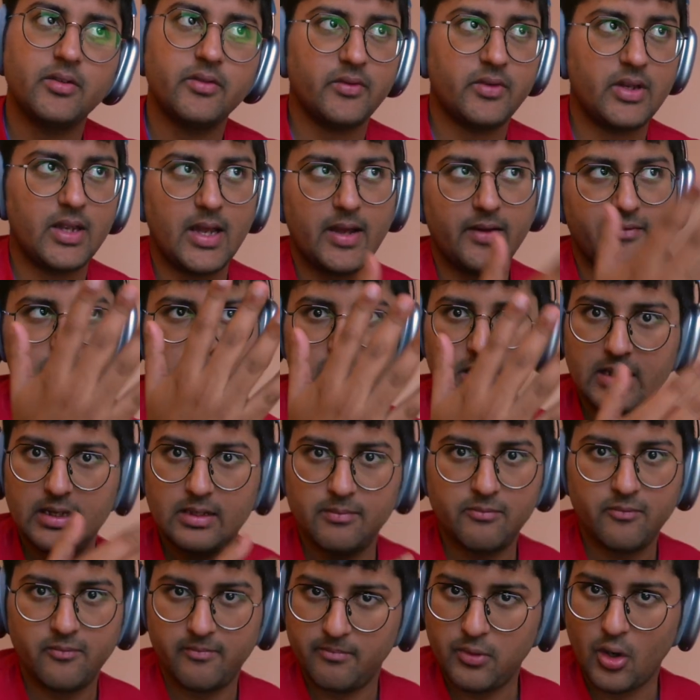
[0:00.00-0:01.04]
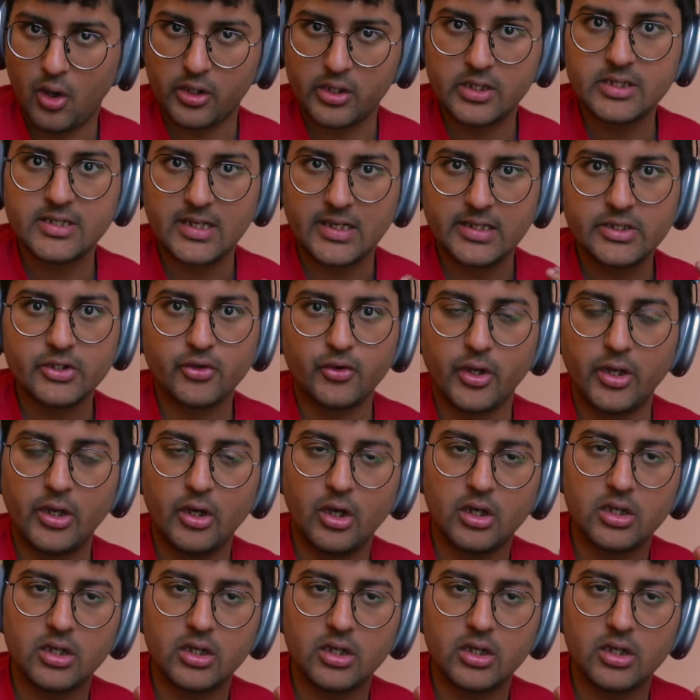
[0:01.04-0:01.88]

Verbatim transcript: we have the blogging challenge going